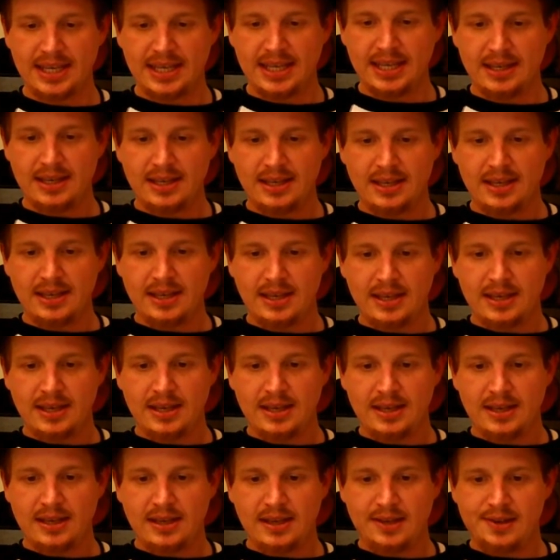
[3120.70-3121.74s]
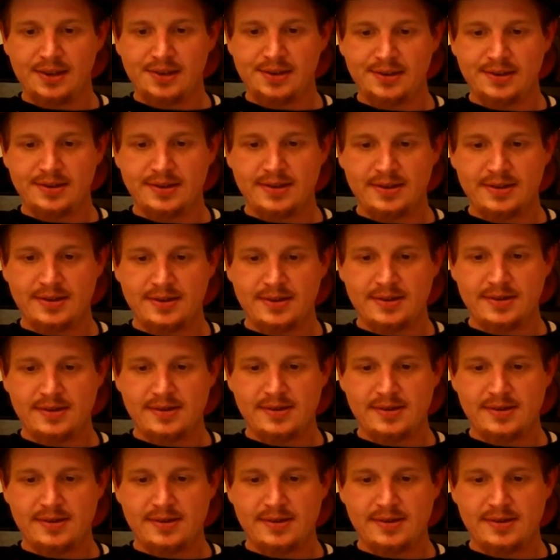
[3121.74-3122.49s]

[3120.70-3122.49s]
(no one is talking)